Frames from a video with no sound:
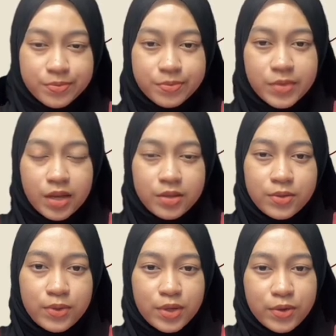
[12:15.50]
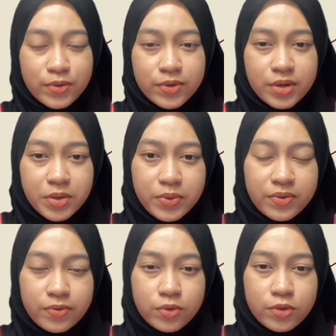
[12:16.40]
Next, we go further
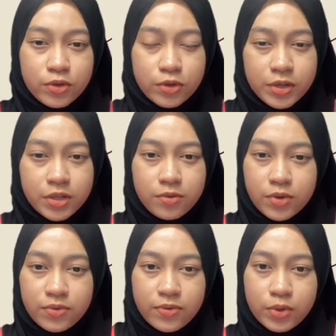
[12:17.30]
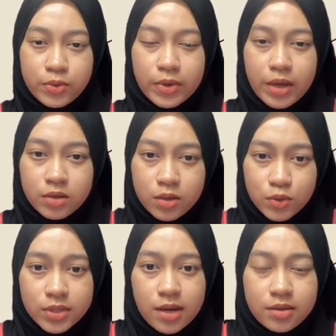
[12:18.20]
with Newton's worldview and new
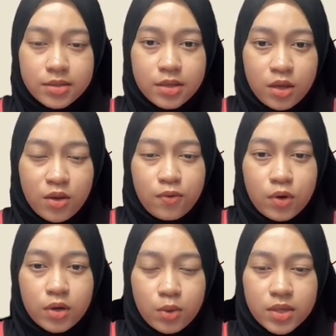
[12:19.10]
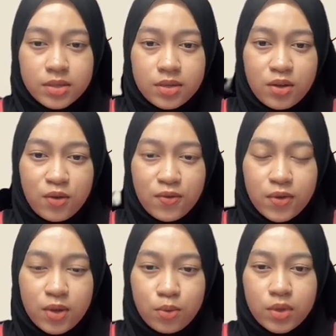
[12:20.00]
science. For the Western
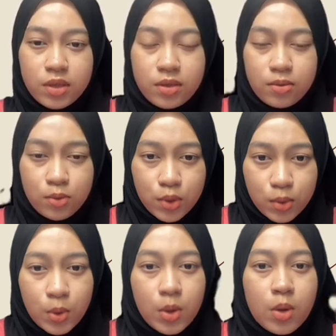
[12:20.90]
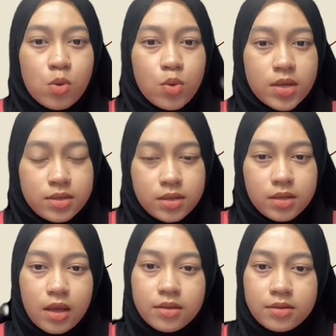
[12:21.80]
conflict between
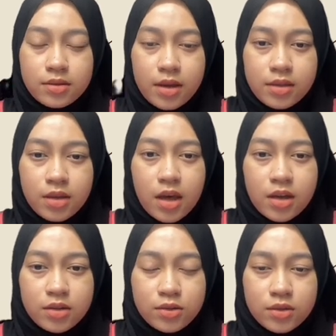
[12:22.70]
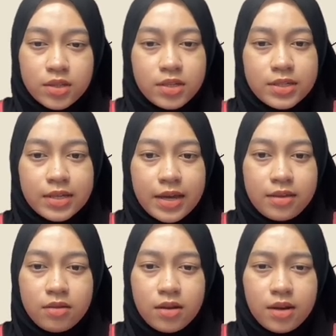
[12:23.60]
Western and science, Aristotle's
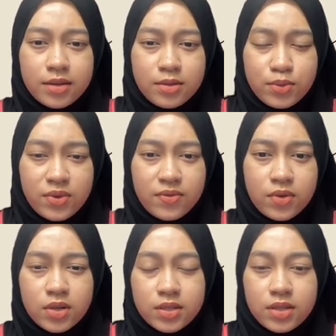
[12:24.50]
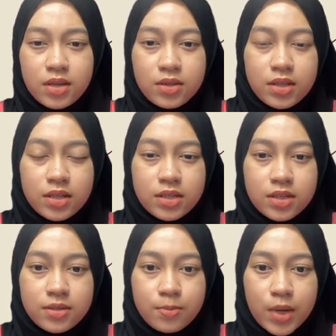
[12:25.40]
science aligns with Christian
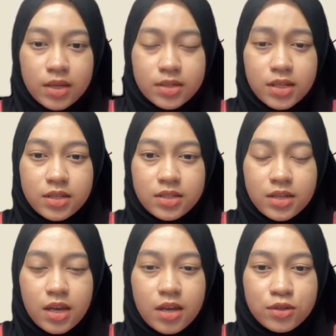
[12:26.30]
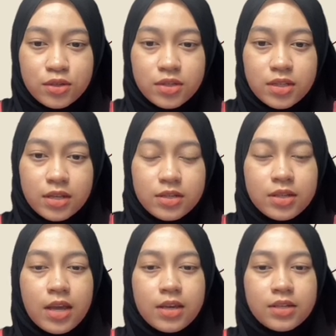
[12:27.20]
teachings by challenging Aristotle.
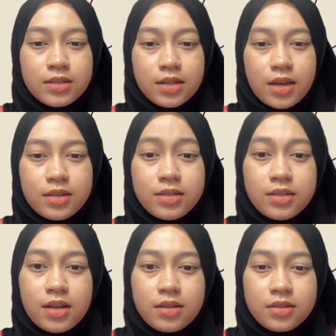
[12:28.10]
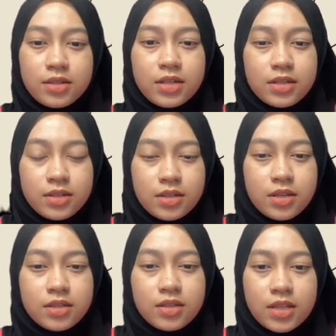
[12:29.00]
Science challenges
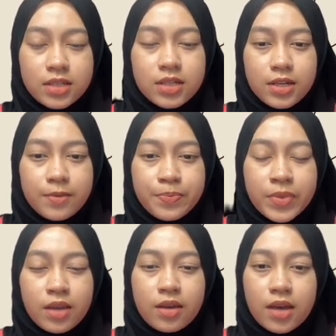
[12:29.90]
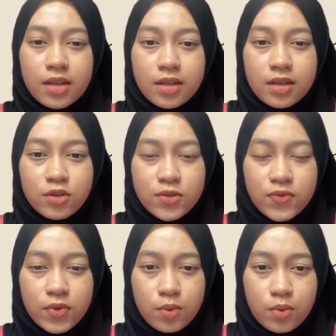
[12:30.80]
Christian teaching. Galileo's
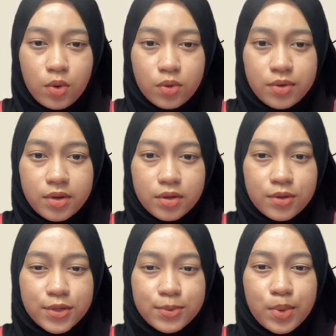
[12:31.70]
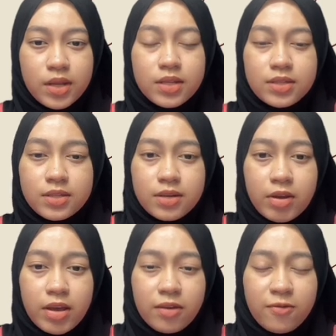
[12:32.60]
view on the gospel is
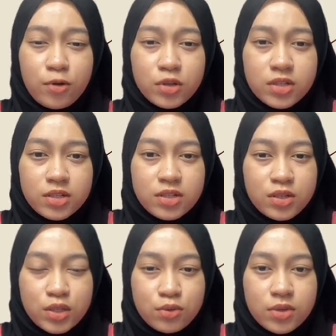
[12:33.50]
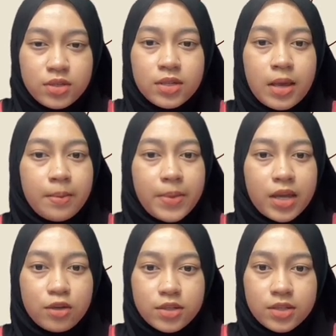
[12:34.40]
correct for church rituals,
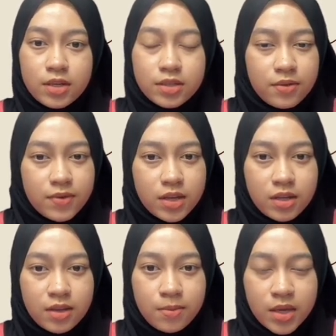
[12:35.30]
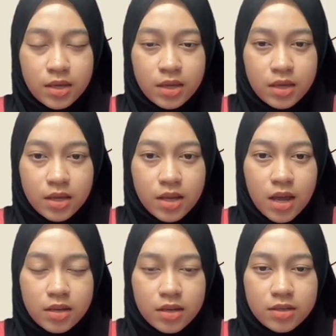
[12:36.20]
but not scientifically, making it
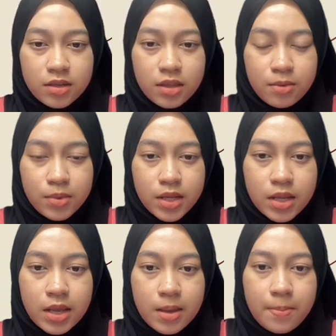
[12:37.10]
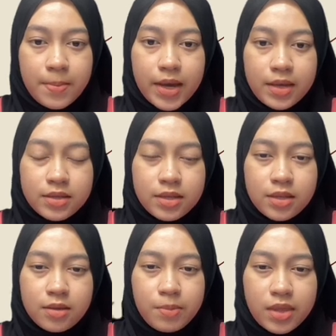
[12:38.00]
unacceptable. But
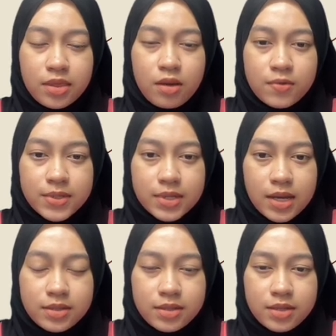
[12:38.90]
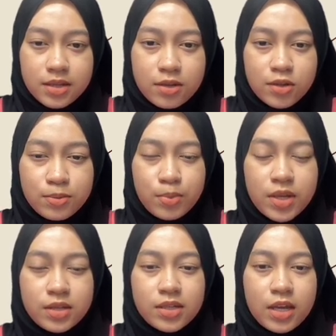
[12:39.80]
in the matter of science, the
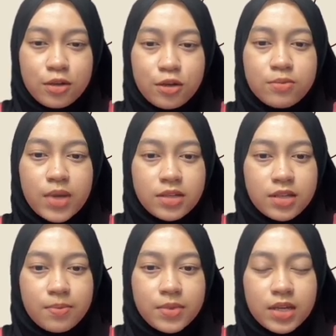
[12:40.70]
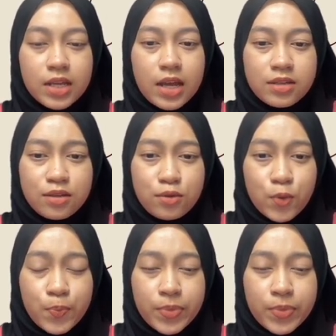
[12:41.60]
gospel cannot be accepted as true.